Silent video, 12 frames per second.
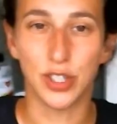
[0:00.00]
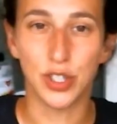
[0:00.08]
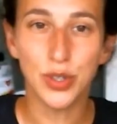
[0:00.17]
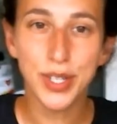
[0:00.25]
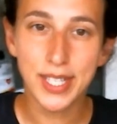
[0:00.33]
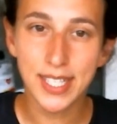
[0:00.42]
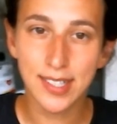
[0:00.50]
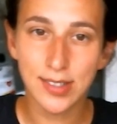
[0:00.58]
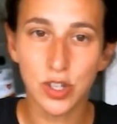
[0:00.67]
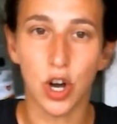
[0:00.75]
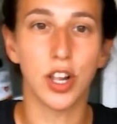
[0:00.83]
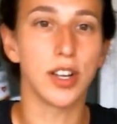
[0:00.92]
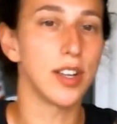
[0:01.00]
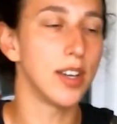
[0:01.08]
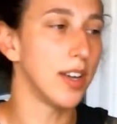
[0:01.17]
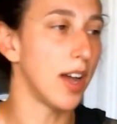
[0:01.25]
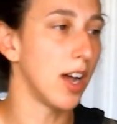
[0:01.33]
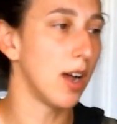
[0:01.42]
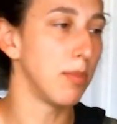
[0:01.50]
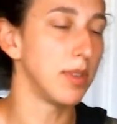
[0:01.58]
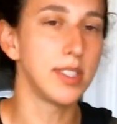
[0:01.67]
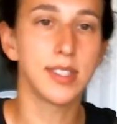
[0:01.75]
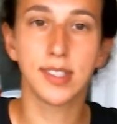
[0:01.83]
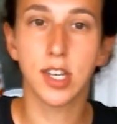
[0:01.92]
you need to get started. This
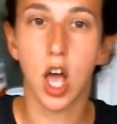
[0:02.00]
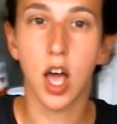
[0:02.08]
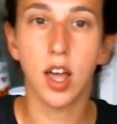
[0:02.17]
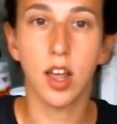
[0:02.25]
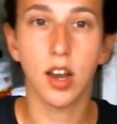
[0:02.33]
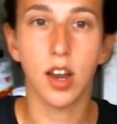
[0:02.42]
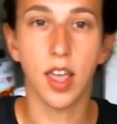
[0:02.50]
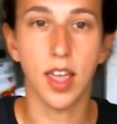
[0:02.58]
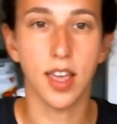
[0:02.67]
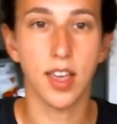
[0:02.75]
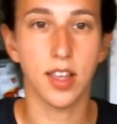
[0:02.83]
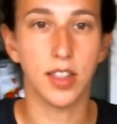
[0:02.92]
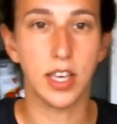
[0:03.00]
is not a